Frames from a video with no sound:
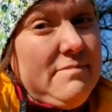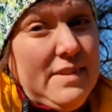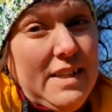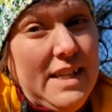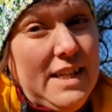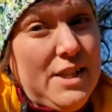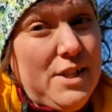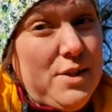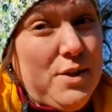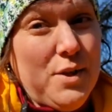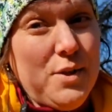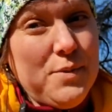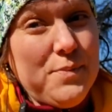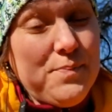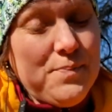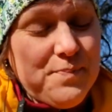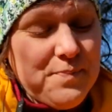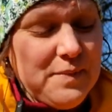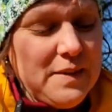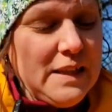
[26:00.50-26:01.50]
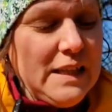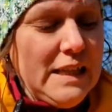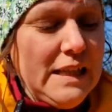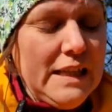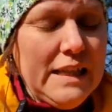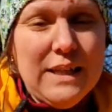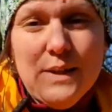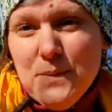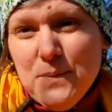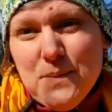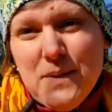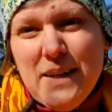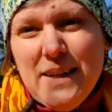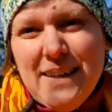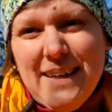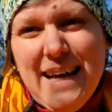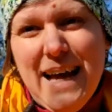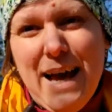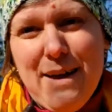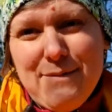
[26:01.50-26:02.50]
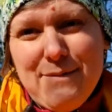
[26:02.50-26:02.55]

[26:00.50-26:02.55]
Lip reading: I don't know. I